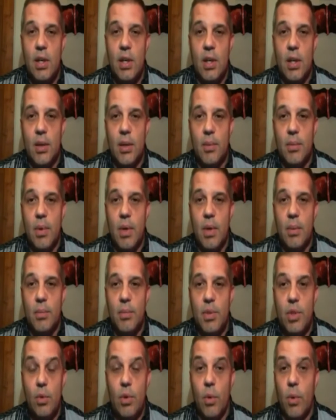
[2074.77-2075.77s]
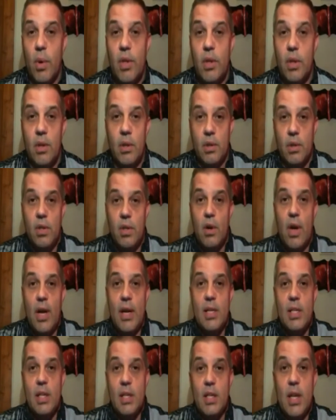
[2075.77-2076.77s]
uh, um, two, or whether, you know,
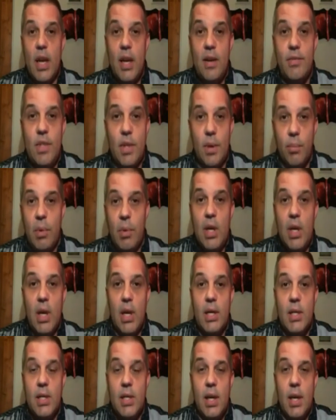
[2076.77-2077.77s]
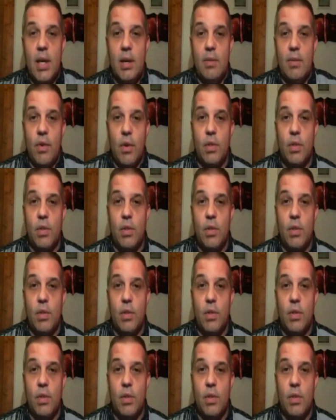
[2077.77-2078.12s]
honestly, you have till midnight tonight,